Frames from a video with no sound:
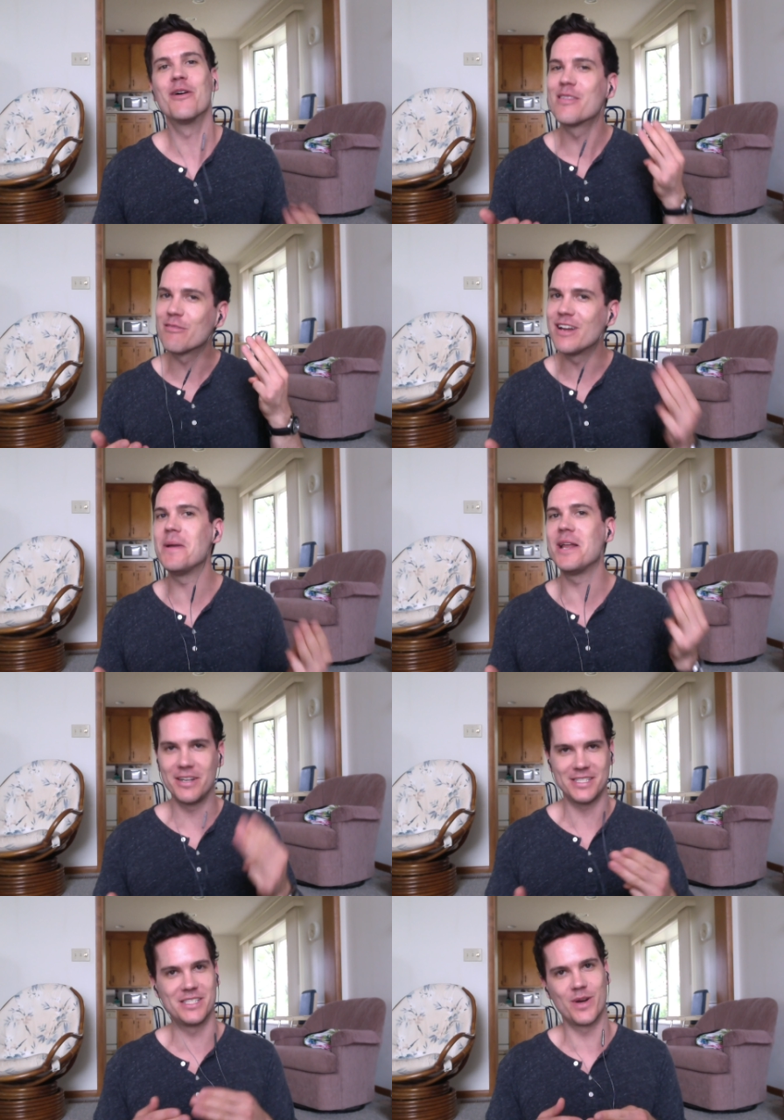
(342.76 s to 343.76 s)
There are three main
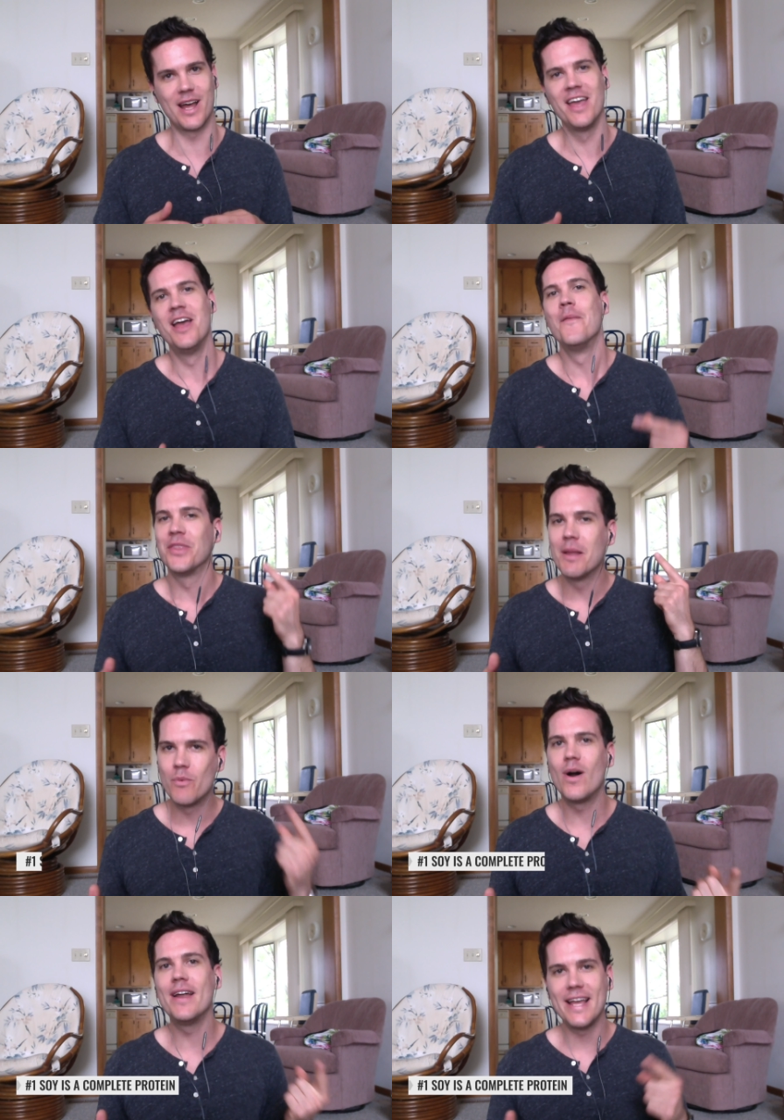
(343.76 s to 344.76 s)
reasons why. Number
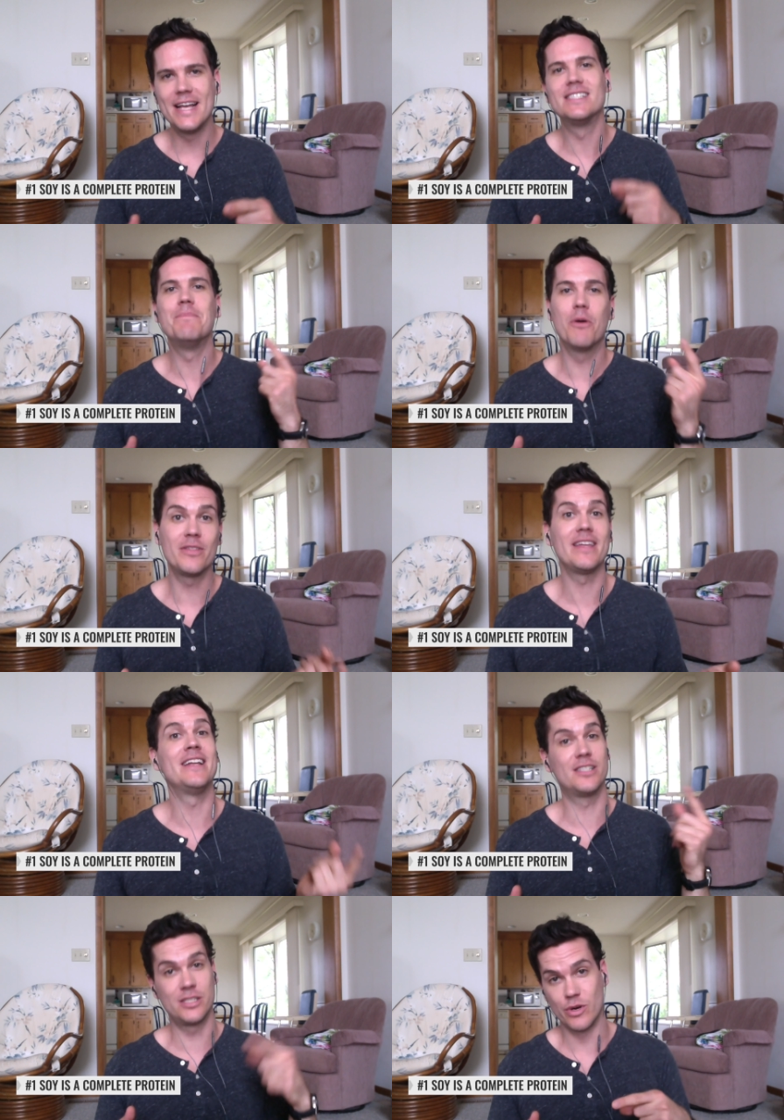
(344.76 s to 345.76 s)
one is they both
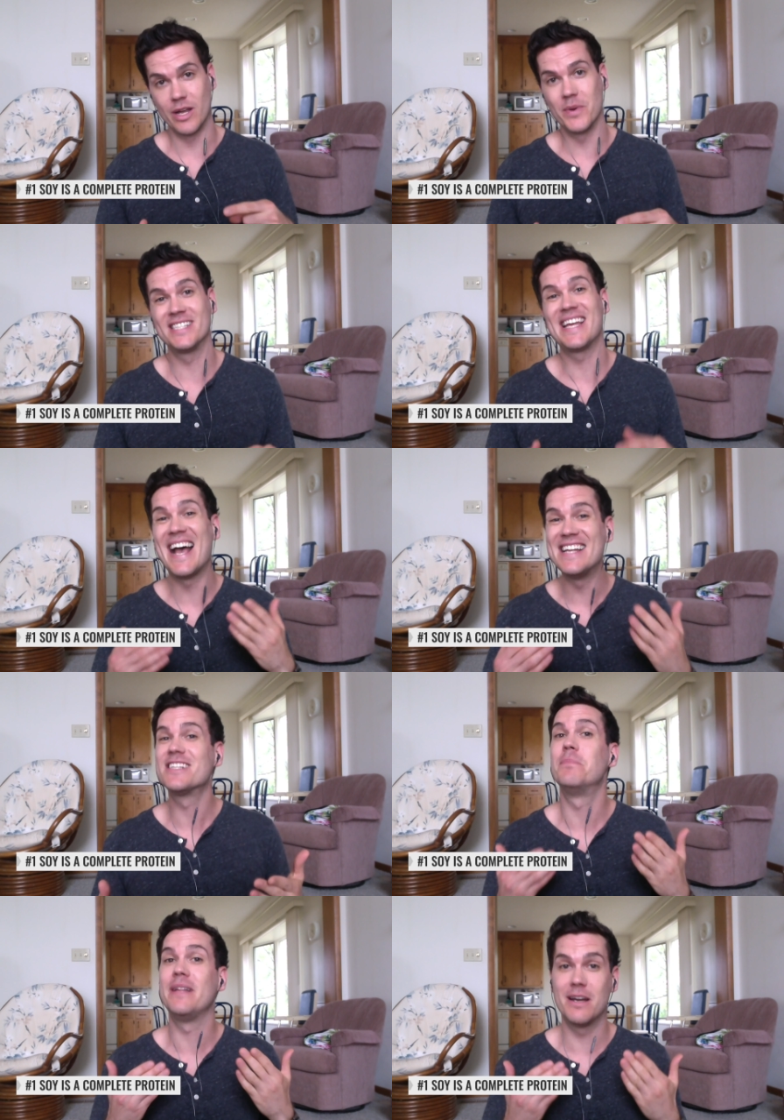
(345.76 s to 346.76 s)
eat soy, which is as
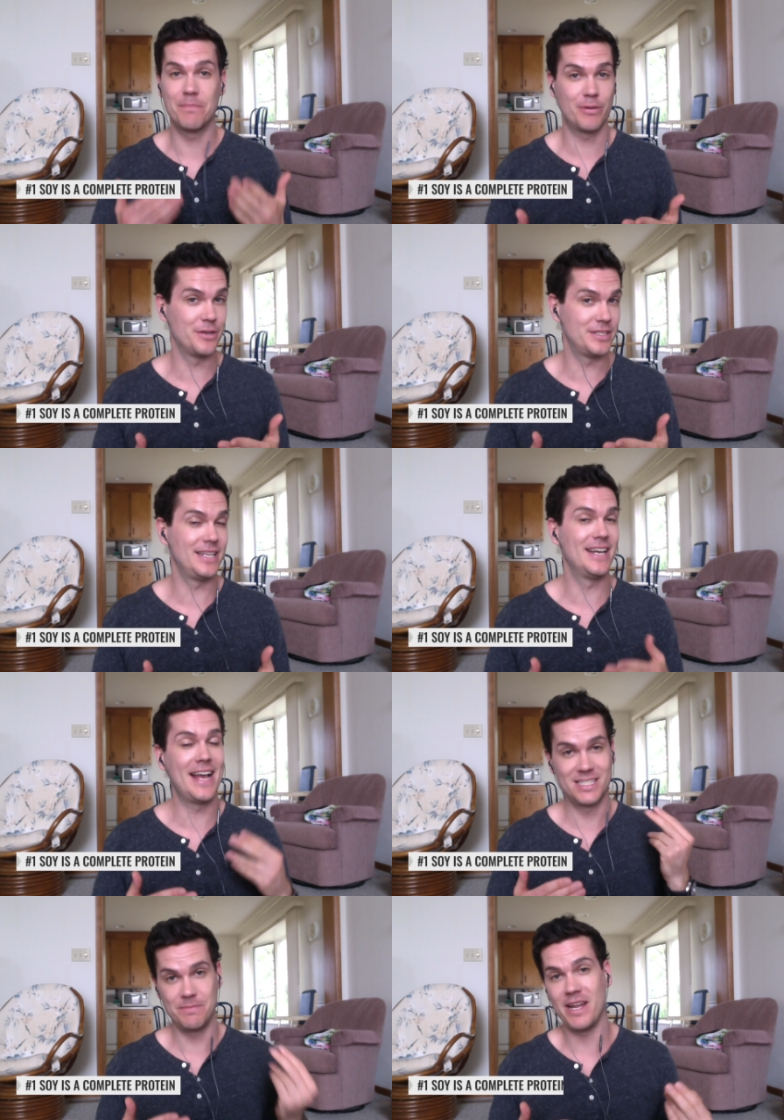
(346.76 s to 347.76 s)
complete a protein as